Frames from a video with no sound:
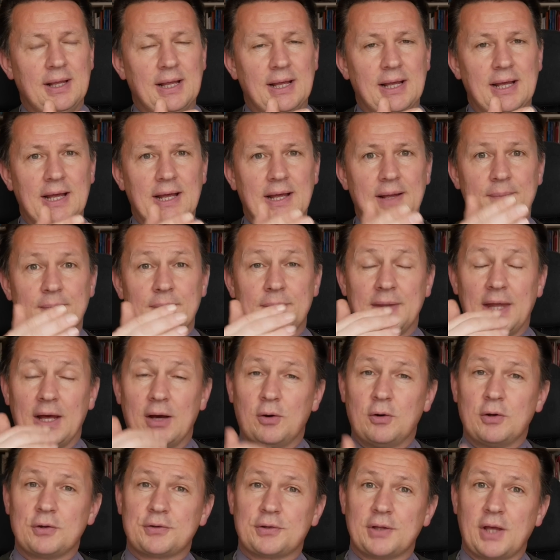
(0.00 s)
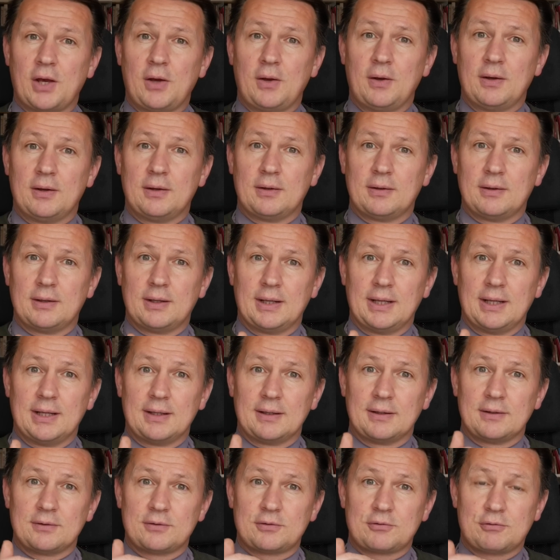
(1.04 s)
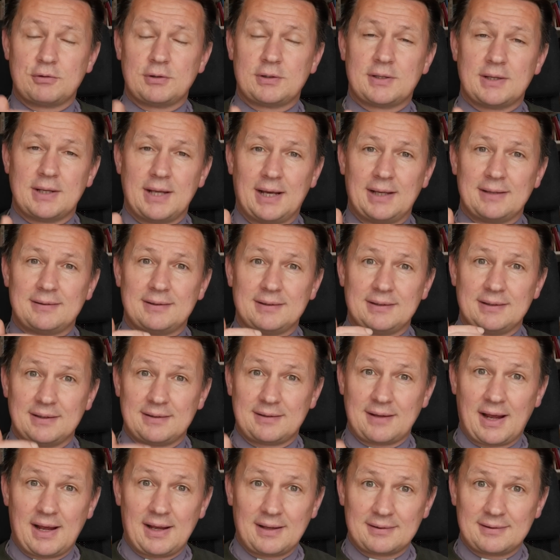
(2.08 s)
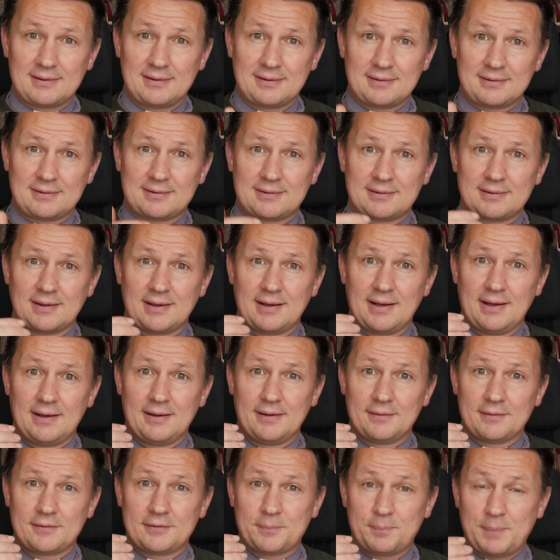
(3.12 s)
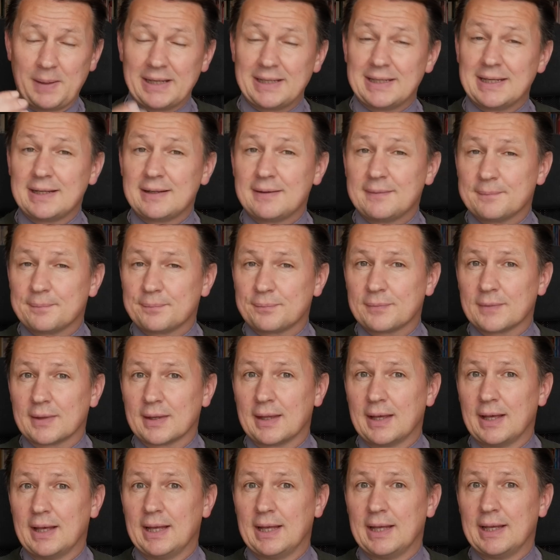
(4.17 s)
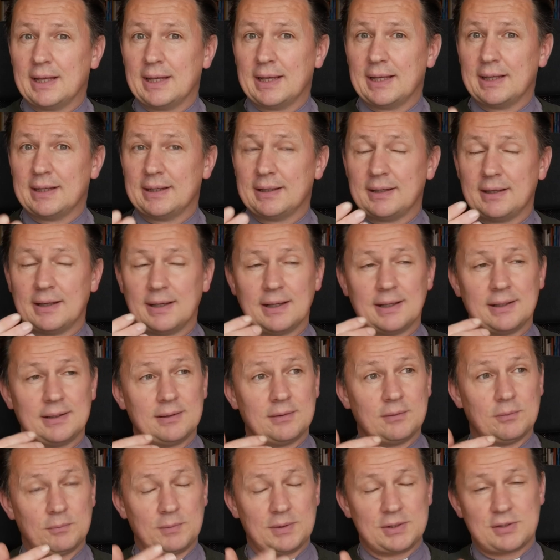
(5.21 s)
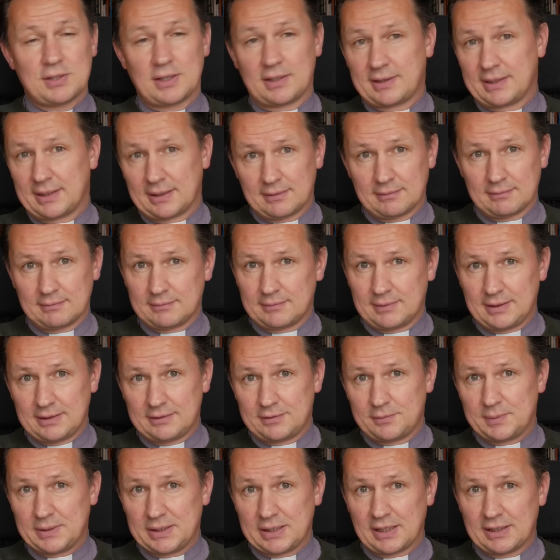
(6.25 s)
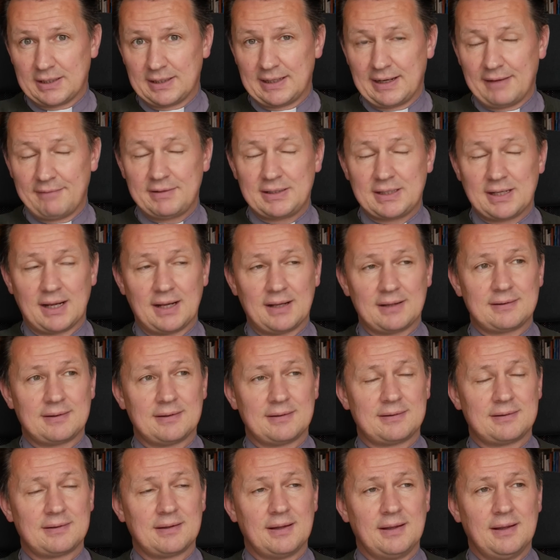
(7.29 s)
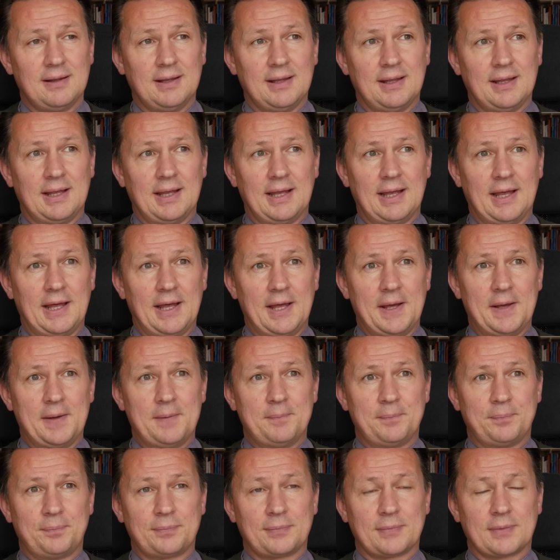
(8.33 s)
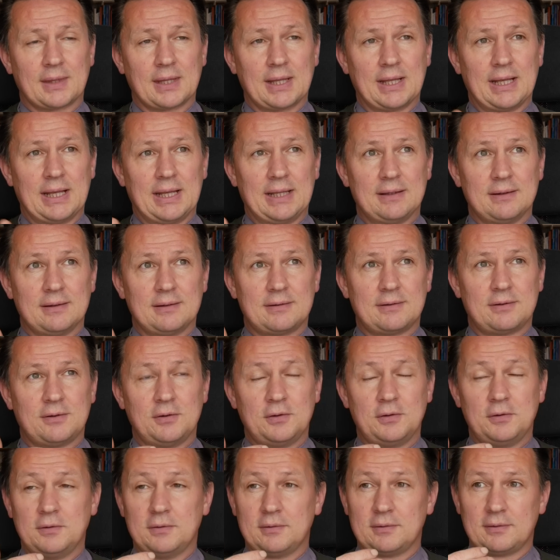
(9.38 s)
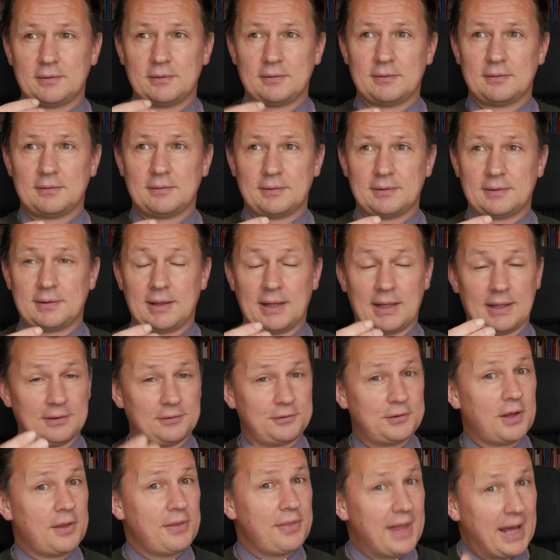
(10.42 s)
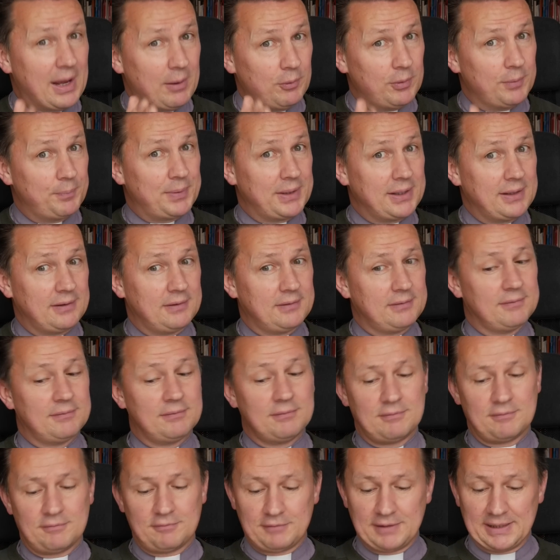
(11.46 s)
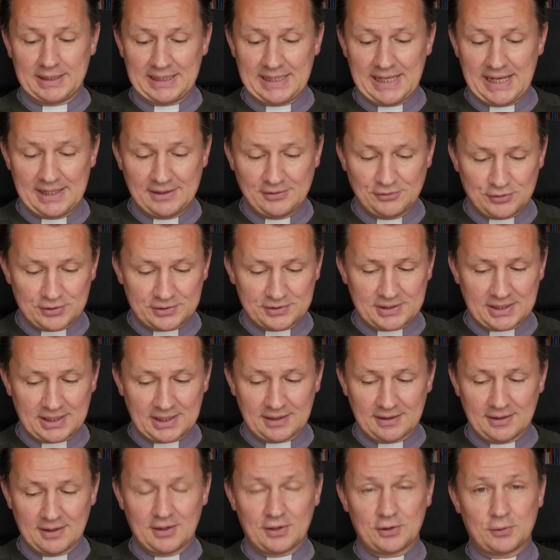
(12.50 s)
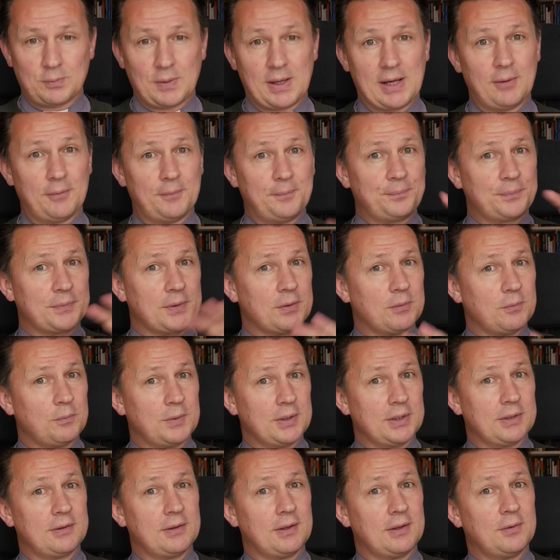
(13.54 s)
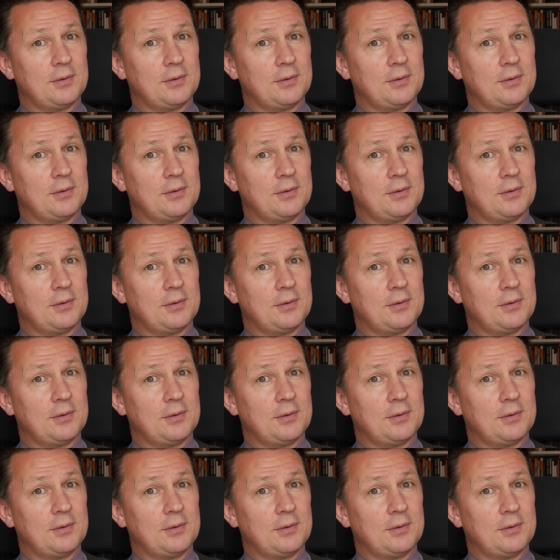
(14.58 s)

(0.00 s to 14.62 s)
They're also scrutinising the diocese spending, and which I think needs to be done in every diocese, and so that will be really interesting as well, with